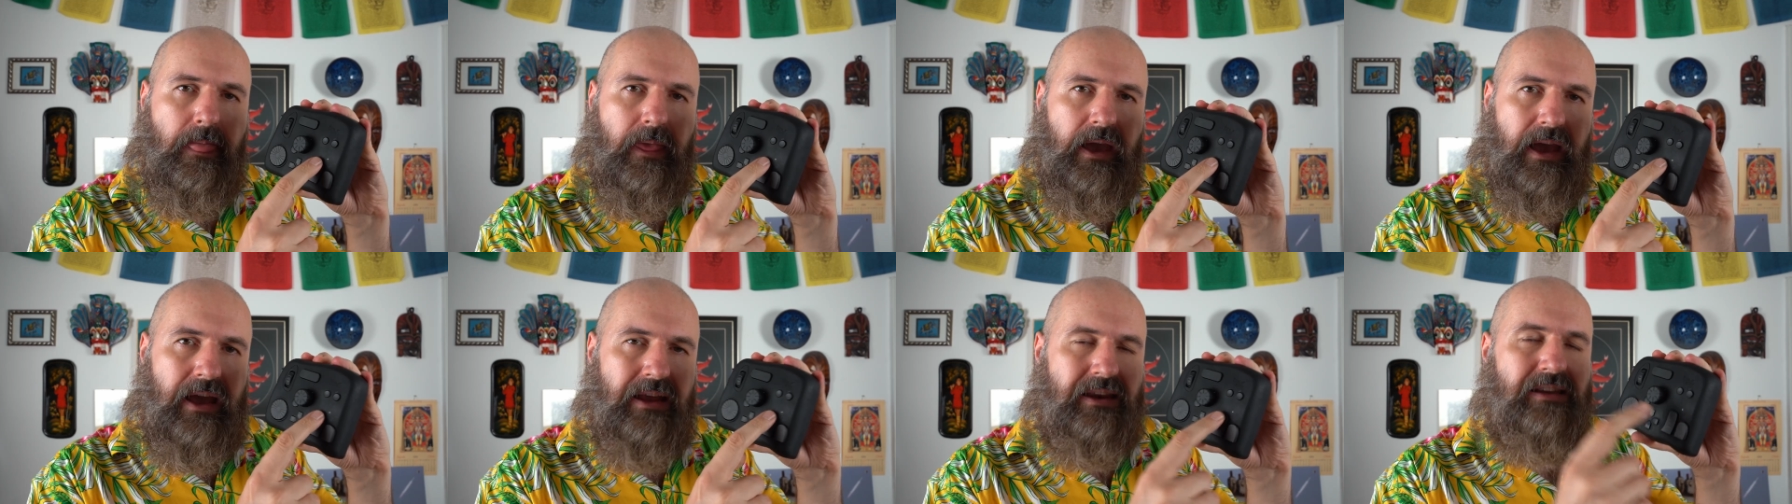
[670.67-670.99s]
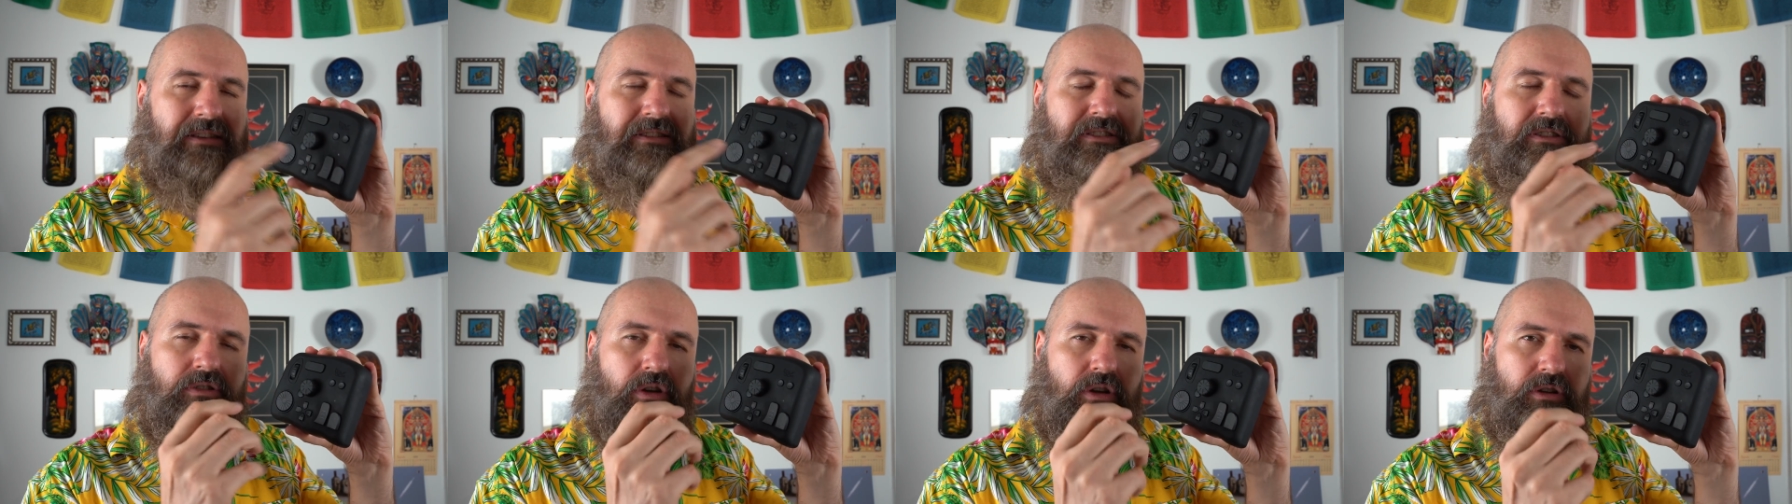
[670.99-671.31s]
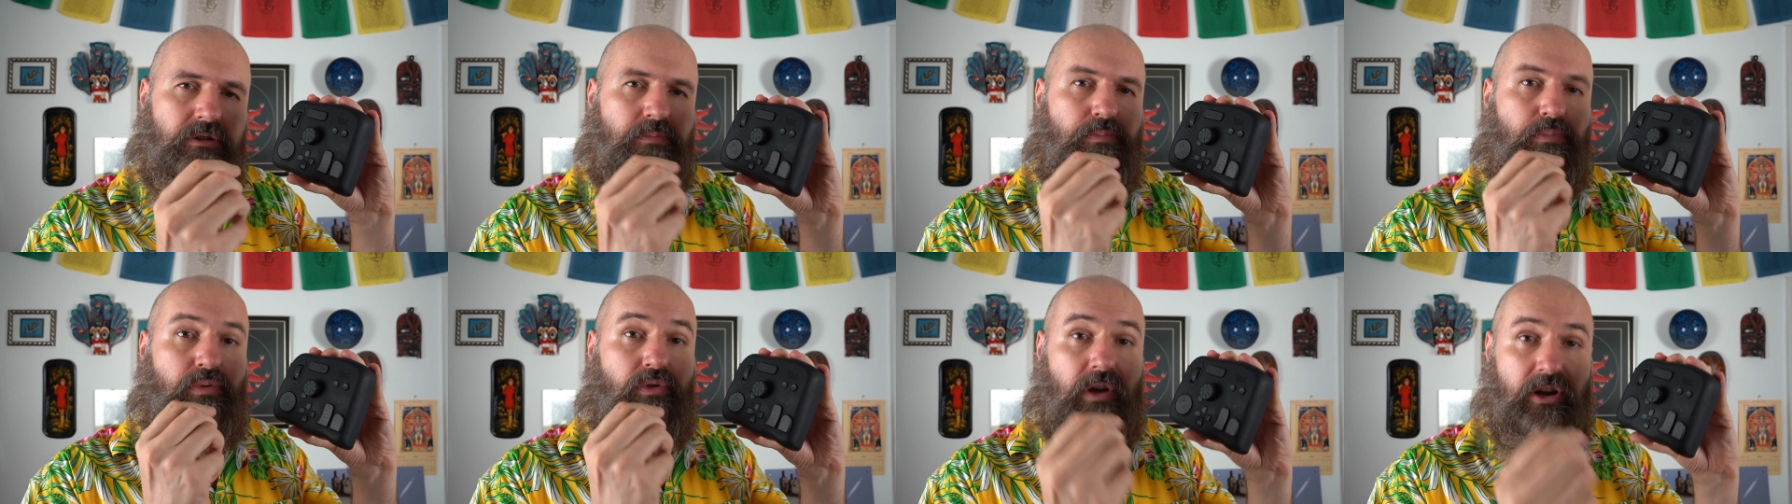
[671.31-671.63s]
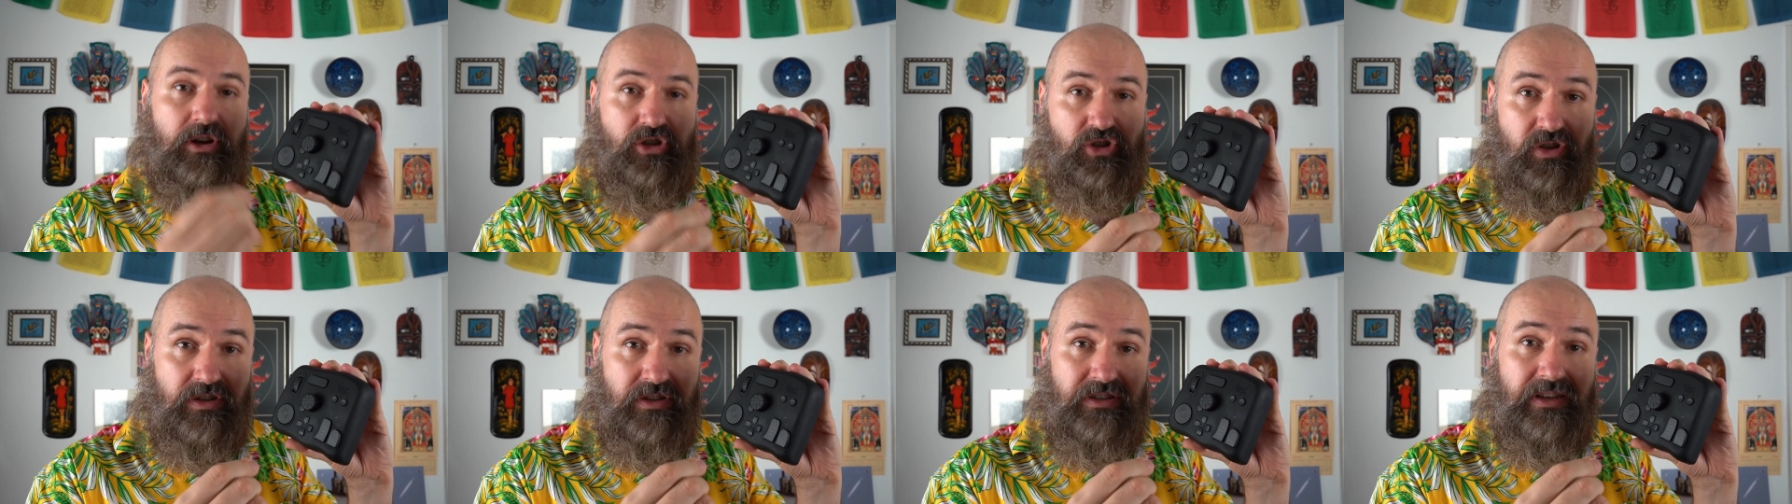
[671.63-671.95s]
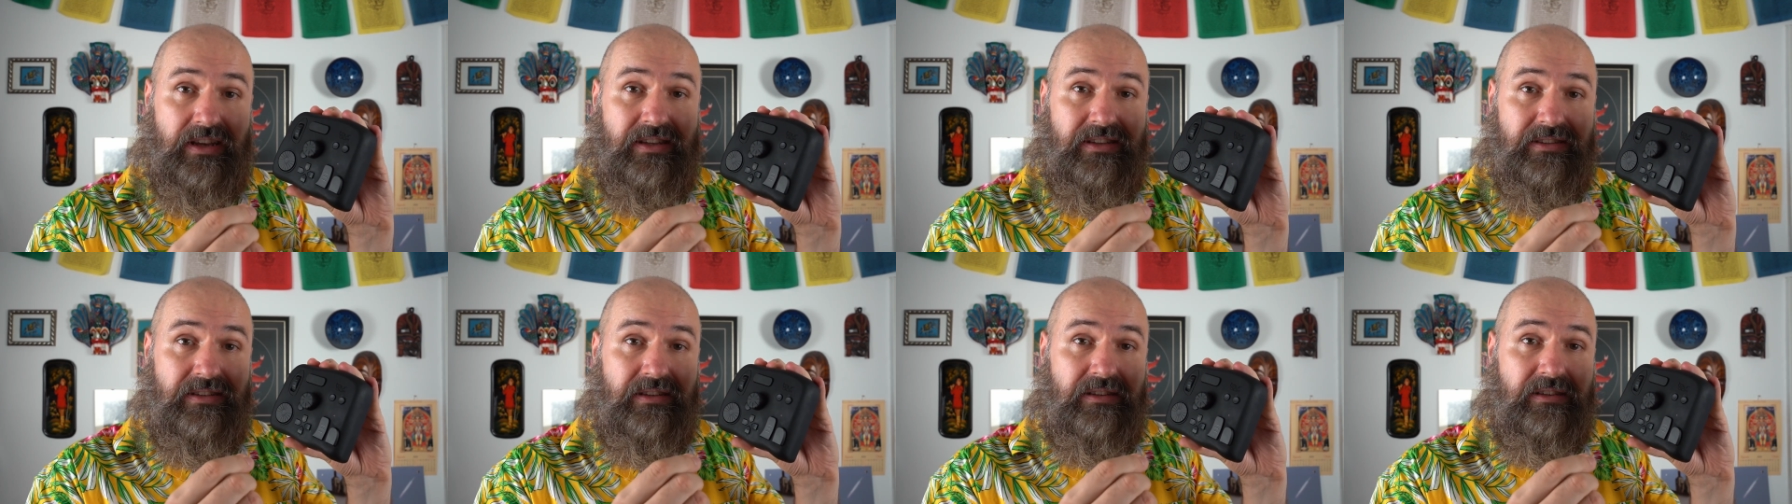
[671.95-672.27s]
It is not pressure
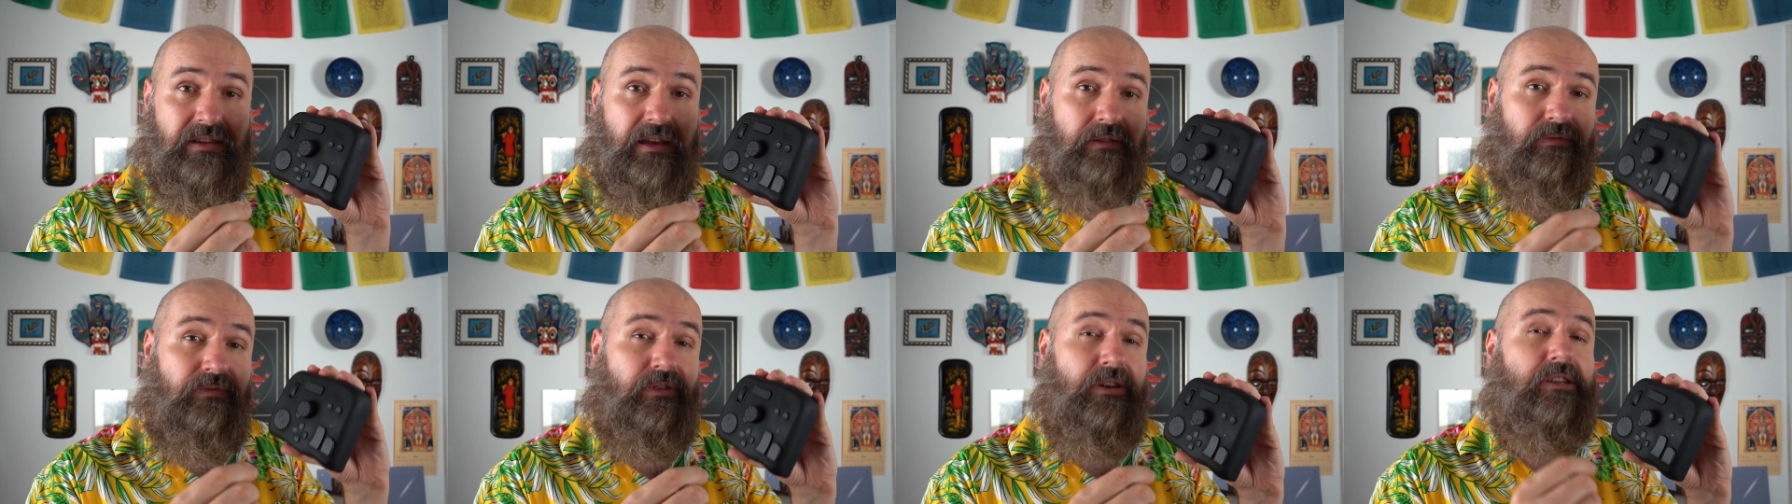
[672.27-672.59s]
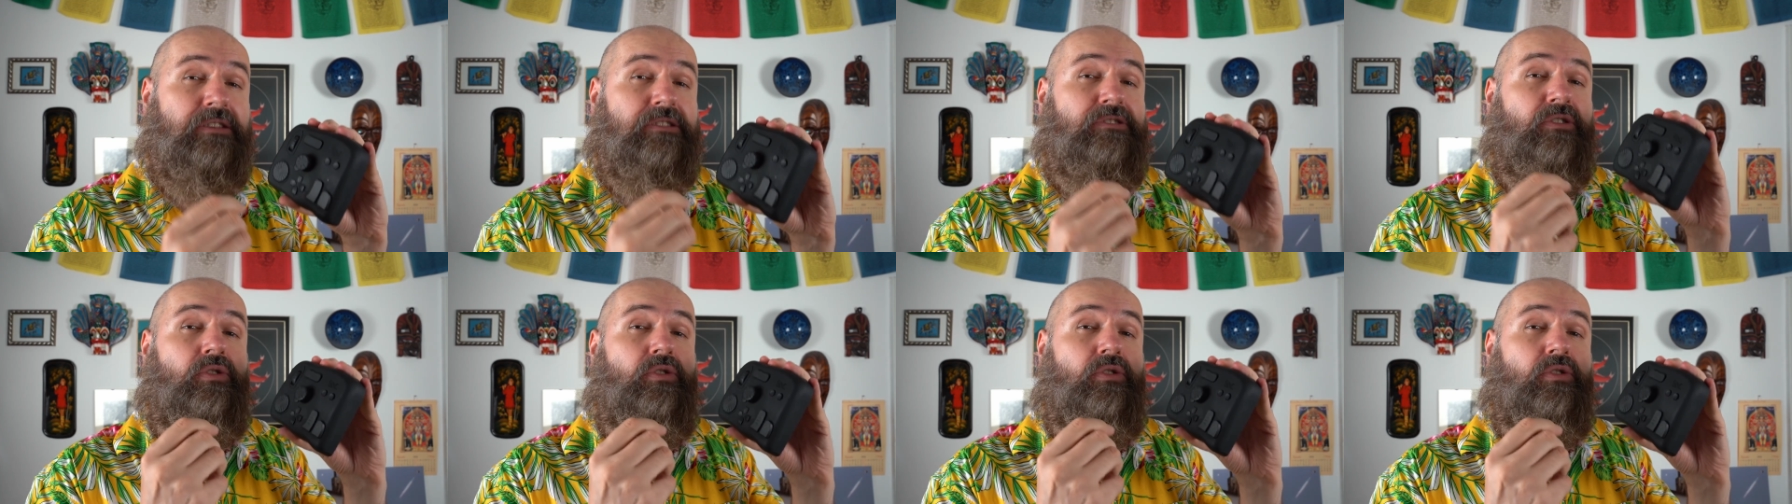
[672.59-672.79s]
sensitive and it's